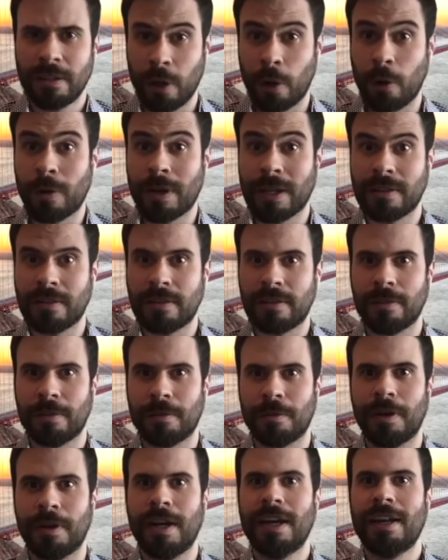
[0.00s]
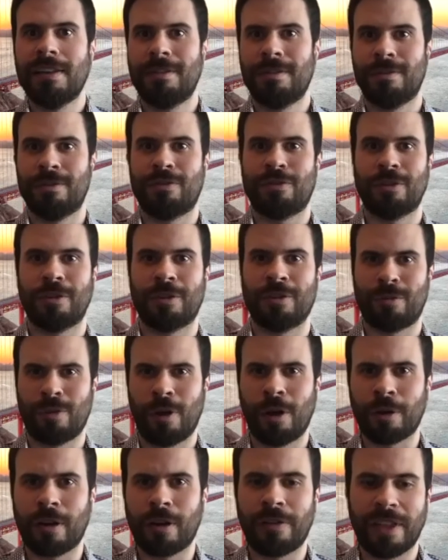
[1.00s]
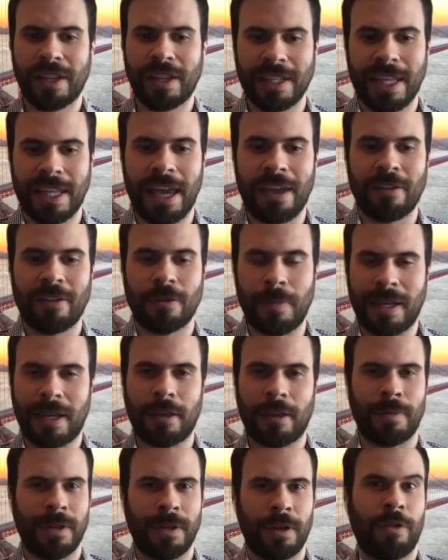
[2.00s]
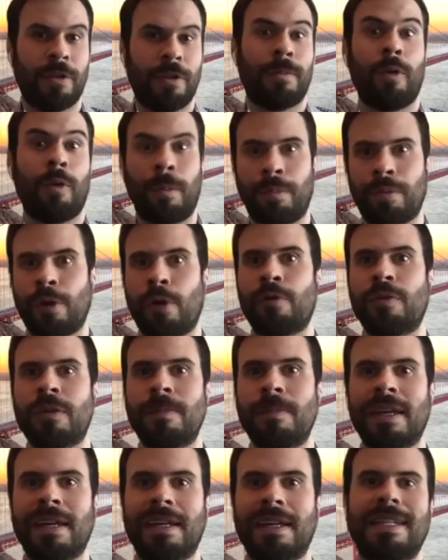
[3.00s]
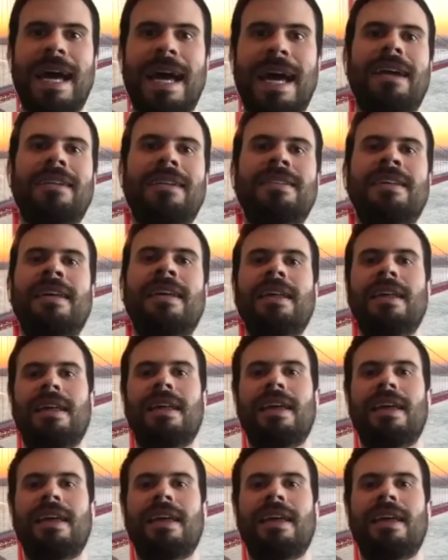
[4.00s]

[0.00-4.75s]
token to ensure stronger authentication because we know they're more prone to being attacked.